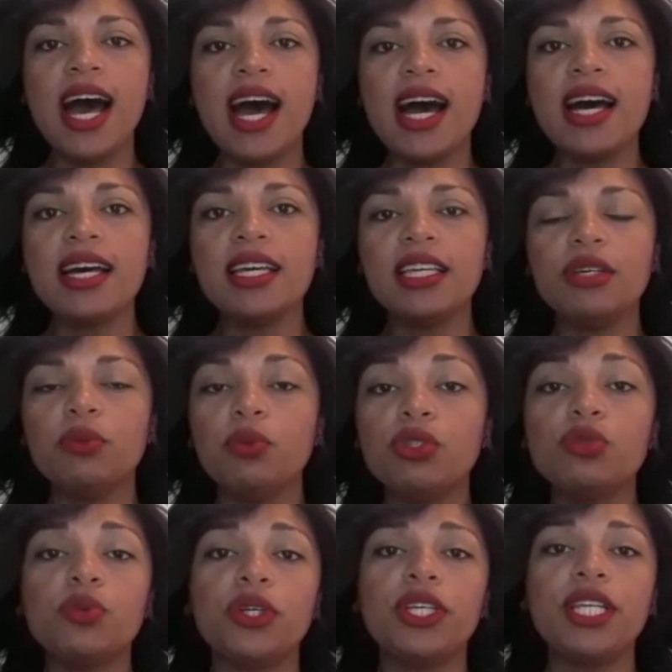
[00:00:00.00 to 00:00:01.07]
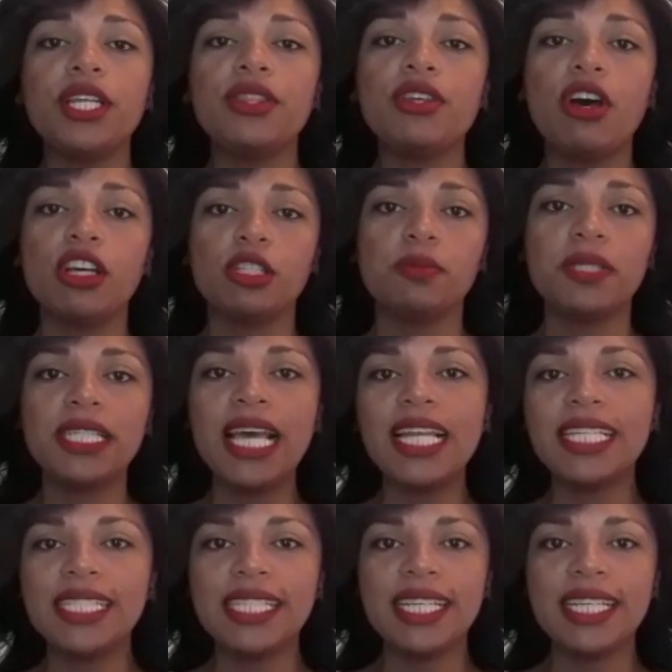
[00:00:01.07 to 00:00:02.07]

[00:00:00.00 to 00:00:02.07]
I was working in the hospitality